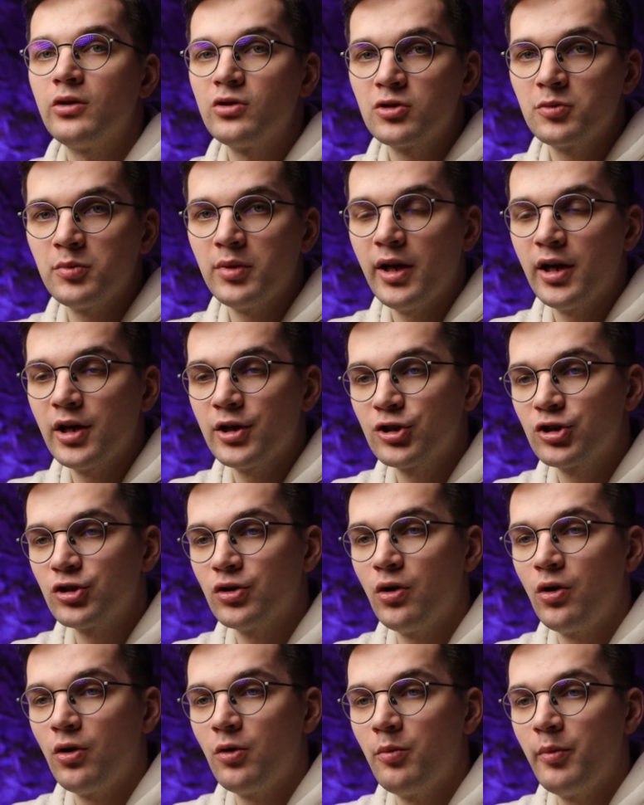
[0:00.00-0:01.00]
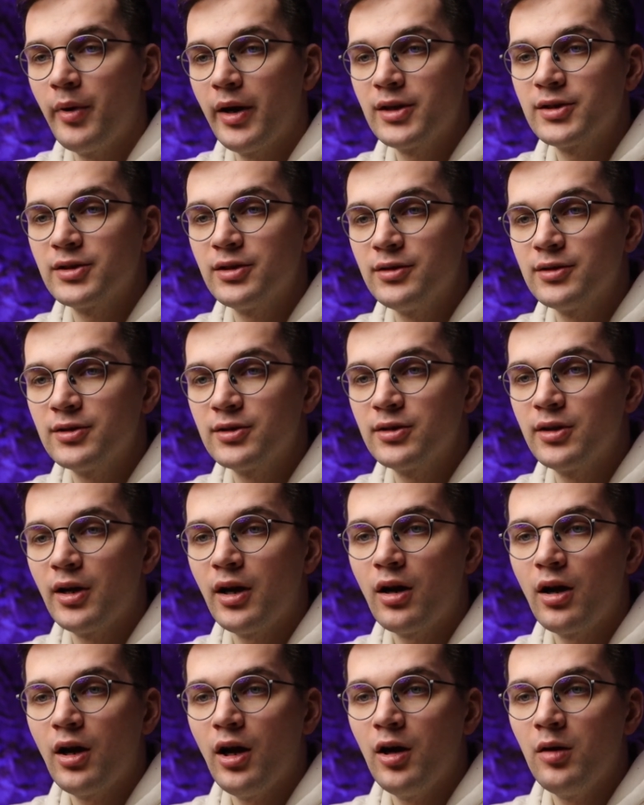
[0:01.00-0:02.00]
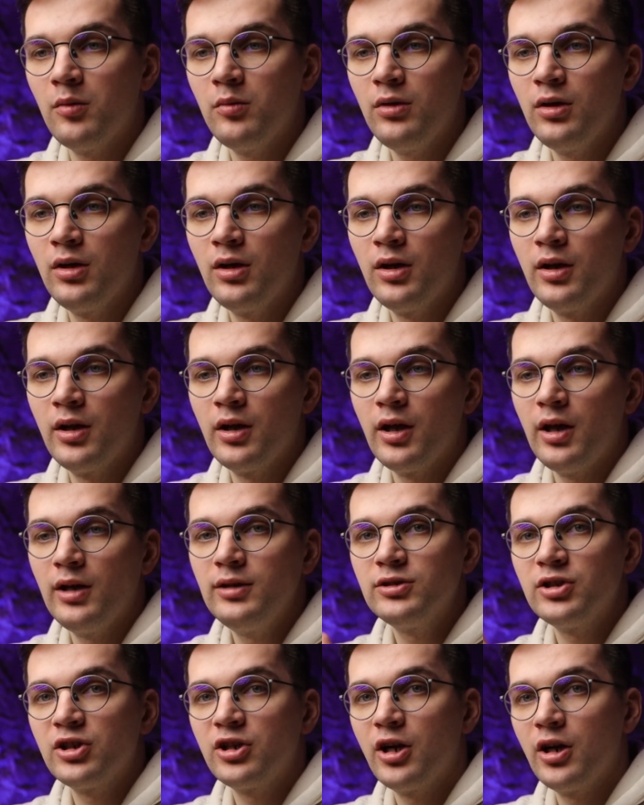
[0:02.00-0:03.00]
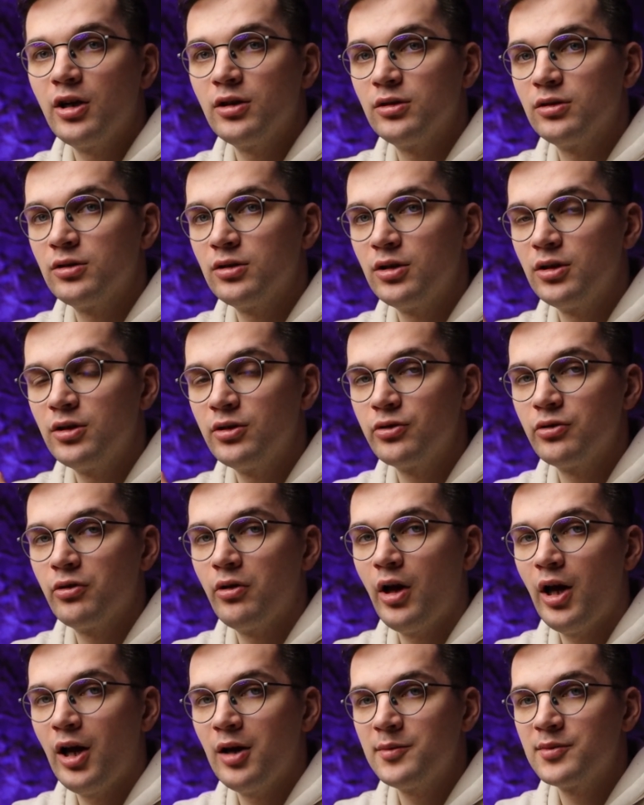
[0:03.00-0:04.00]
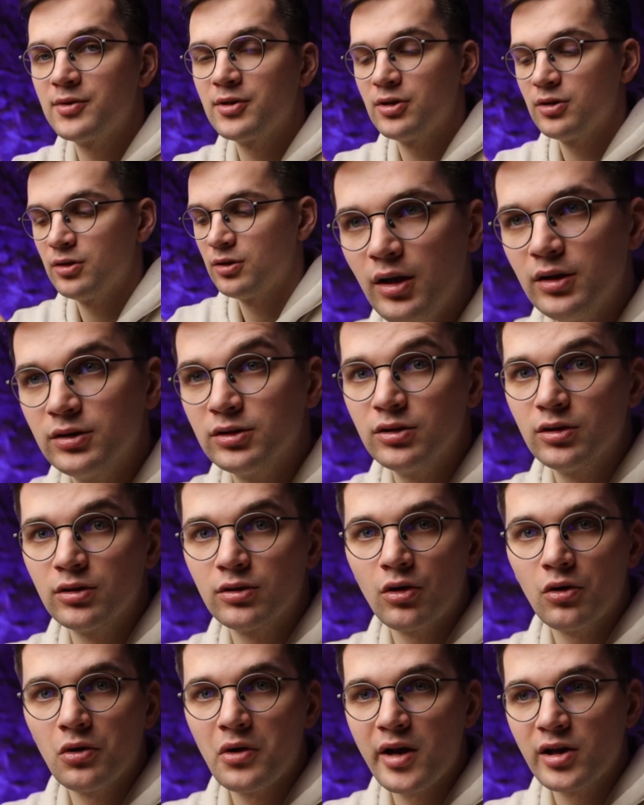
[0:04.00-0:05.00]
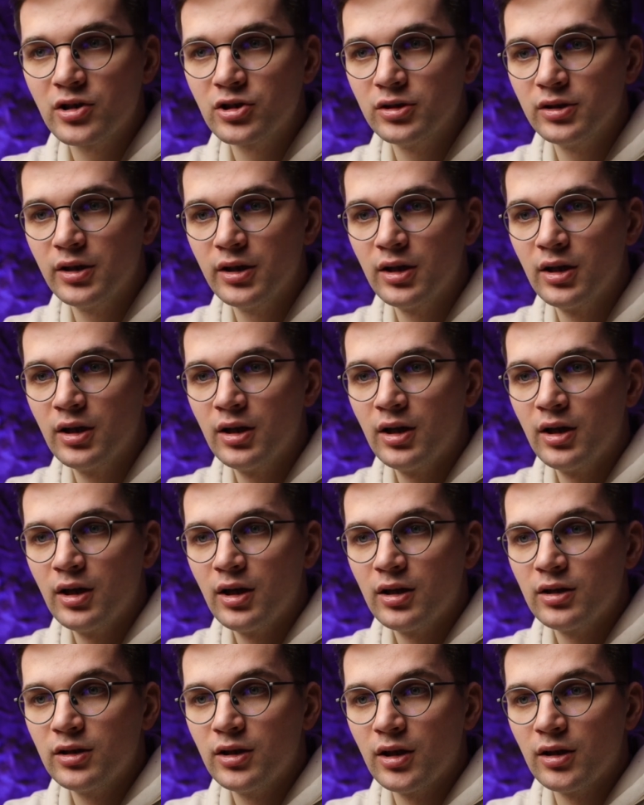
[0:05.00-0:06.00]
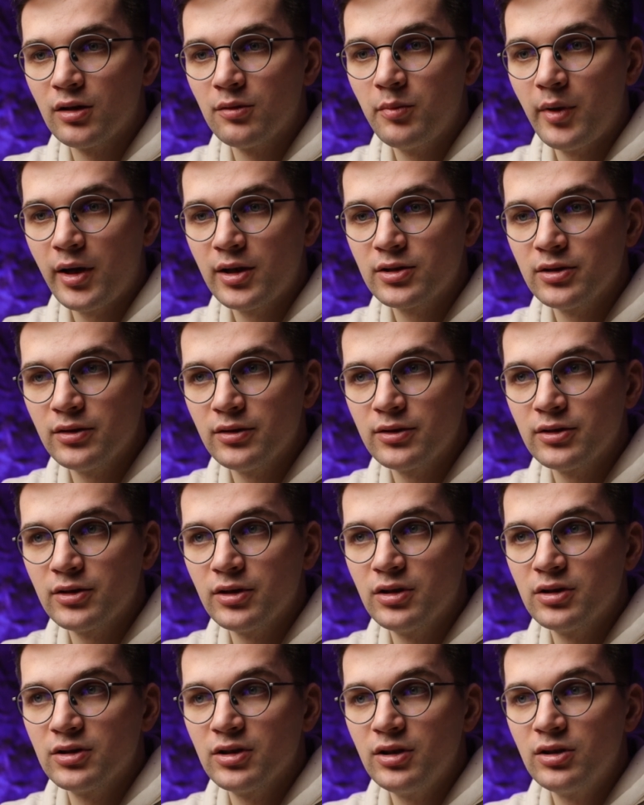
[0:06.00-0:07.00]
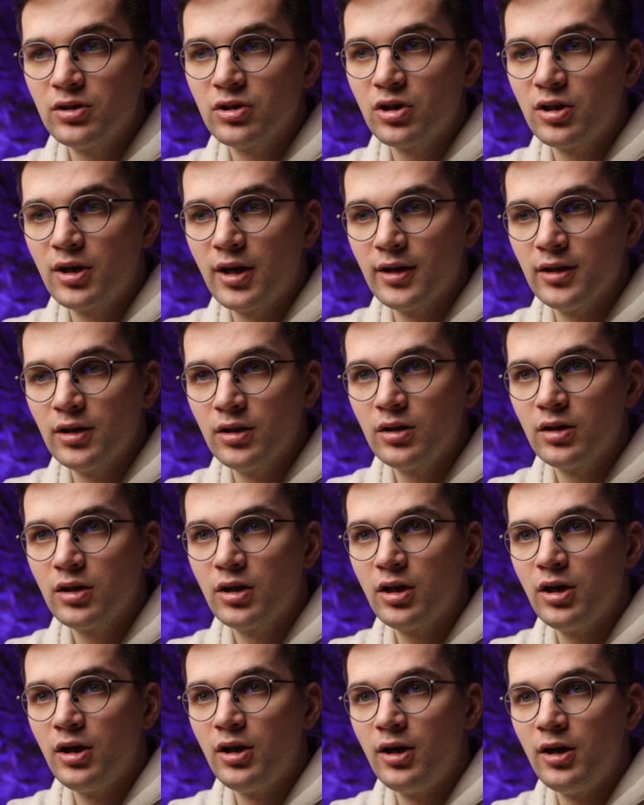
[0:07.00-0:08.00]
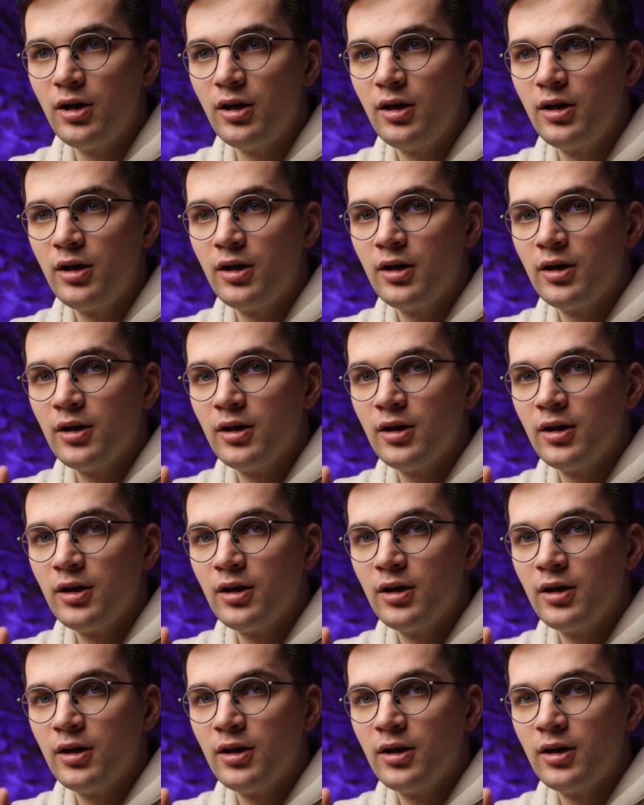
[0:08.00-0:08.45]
Unsplash or Pexels that come integrated into apps. I didn't know actually that Pexels is integrated here.